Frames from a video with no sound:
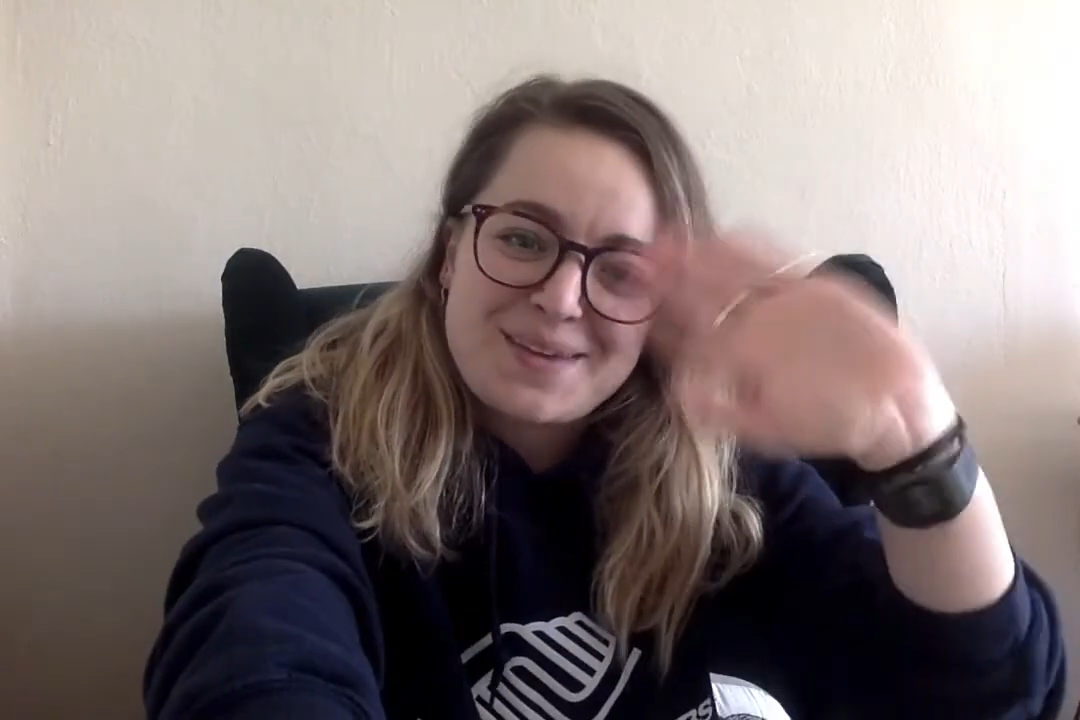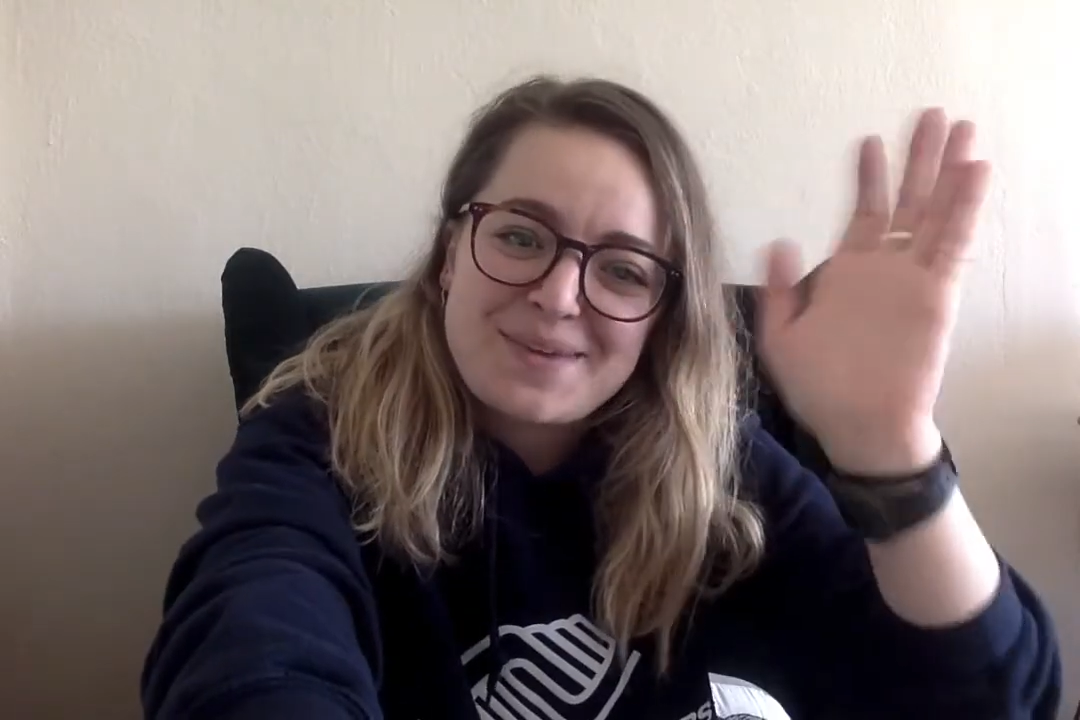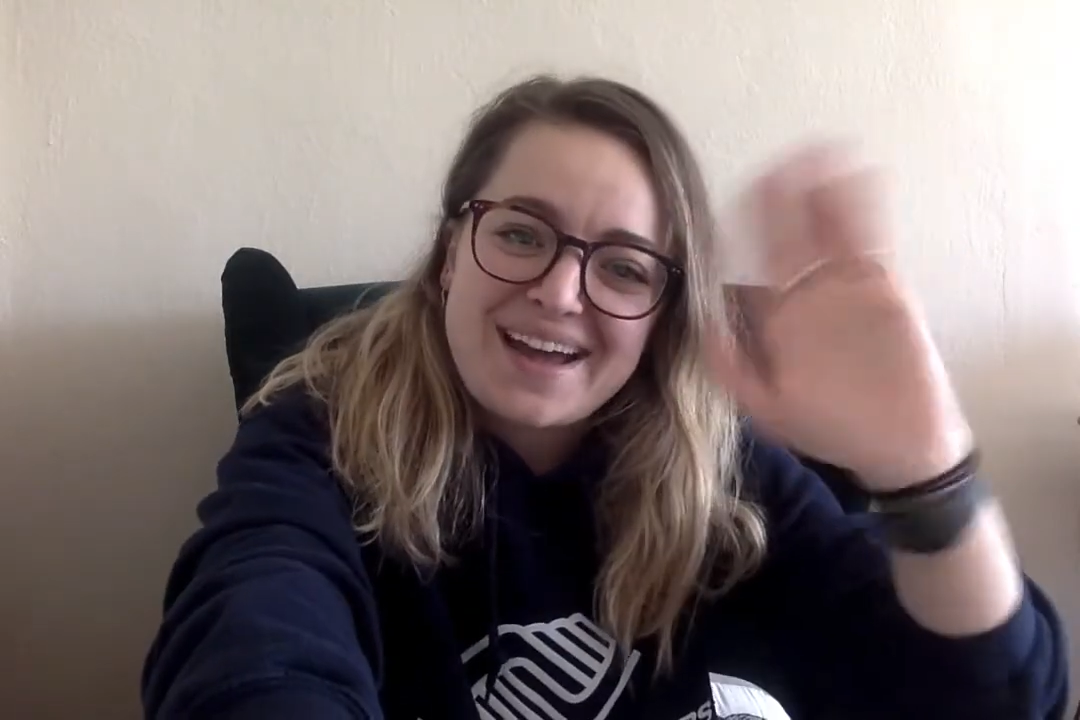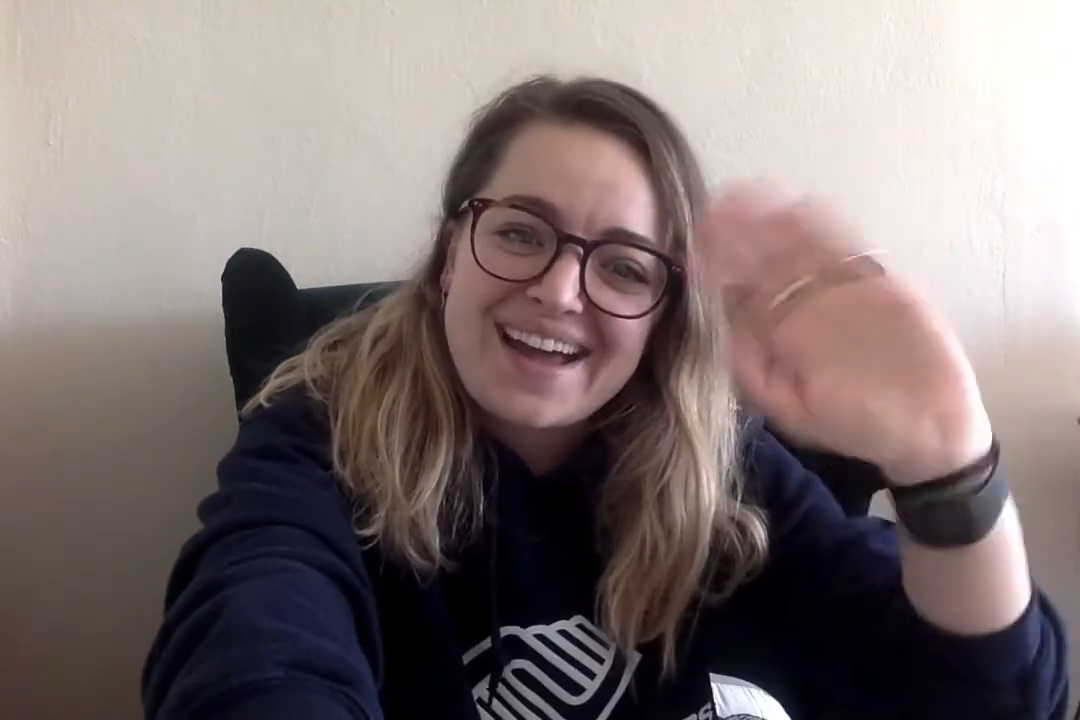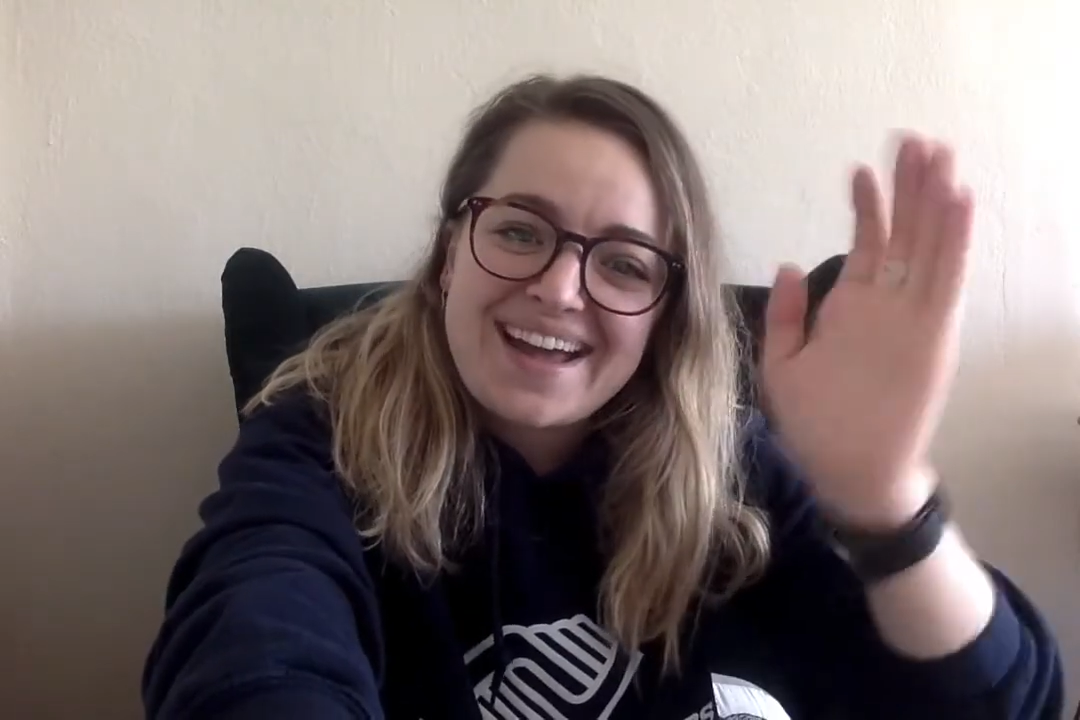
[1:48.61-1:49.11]

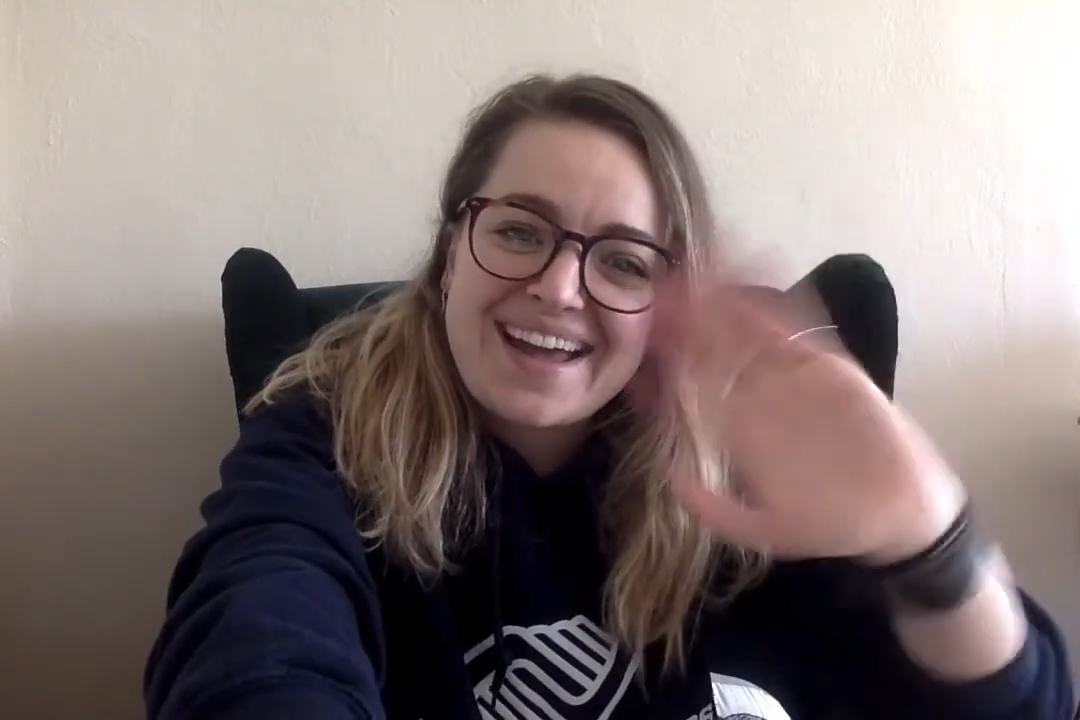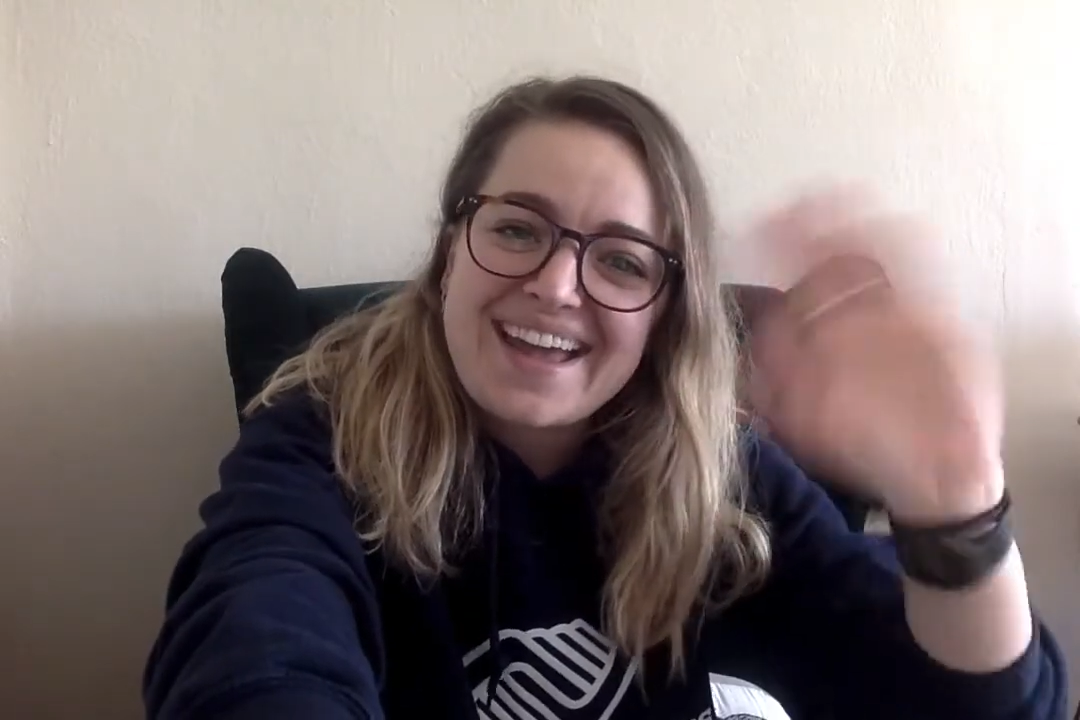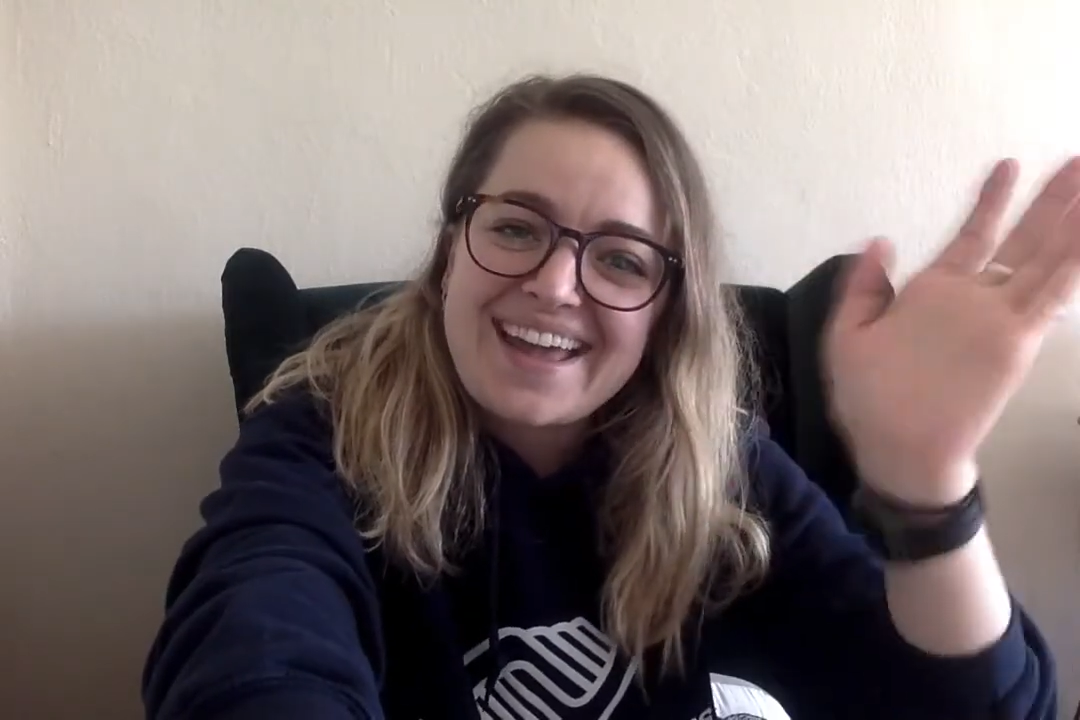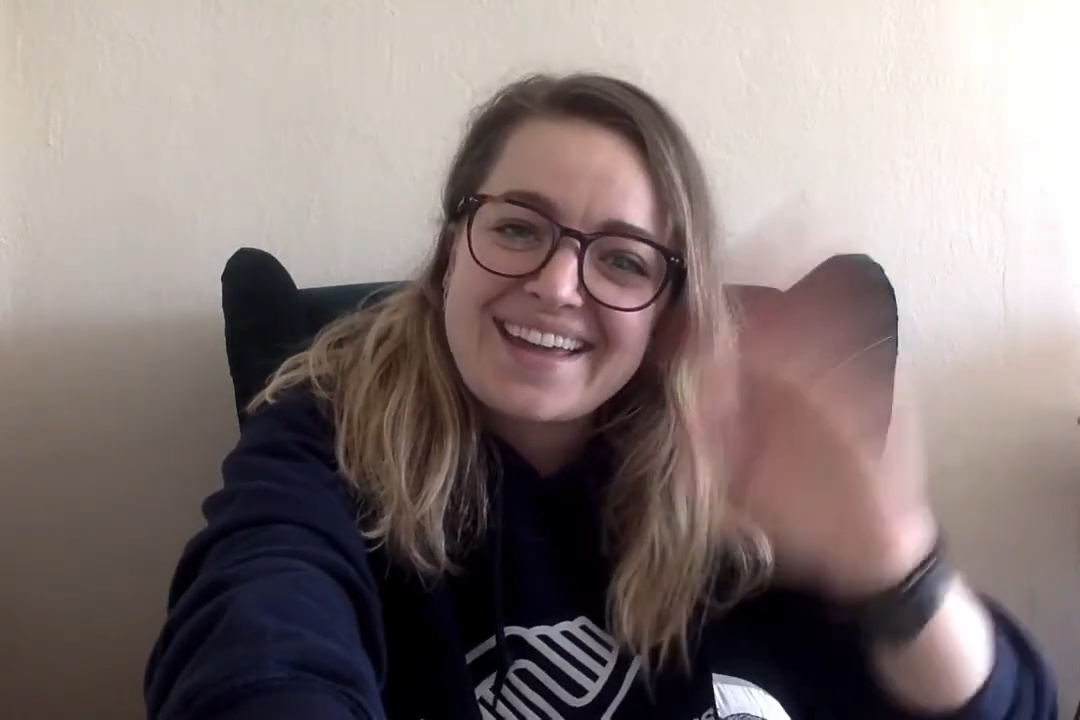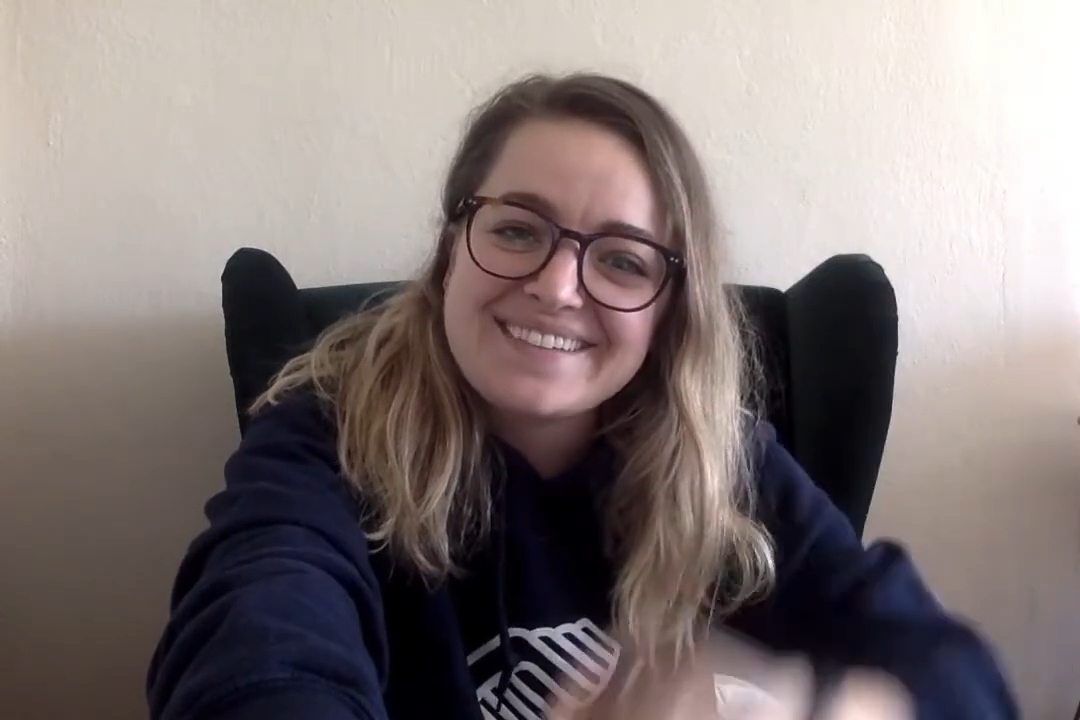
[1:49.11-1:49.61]

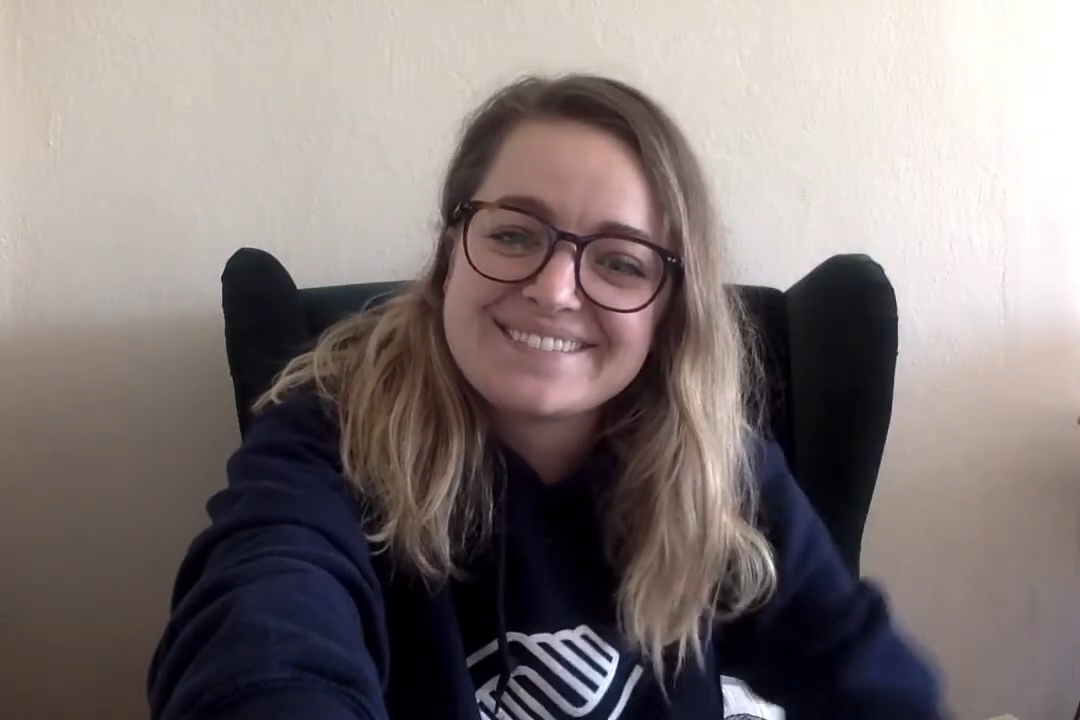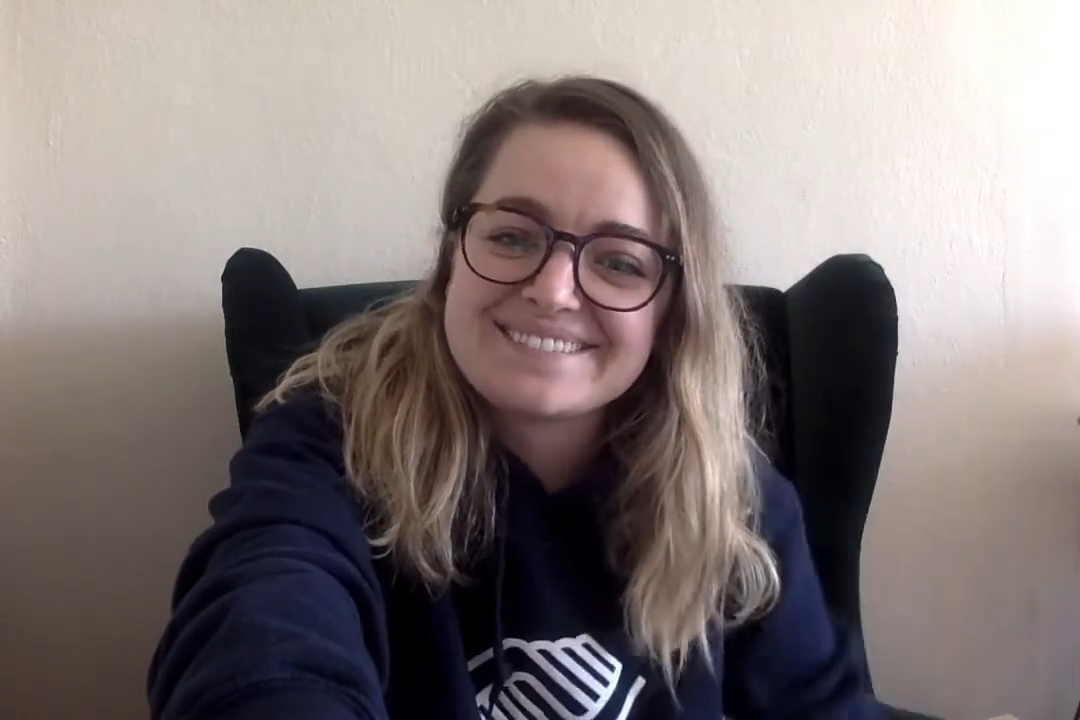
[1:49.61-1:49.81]
Bye.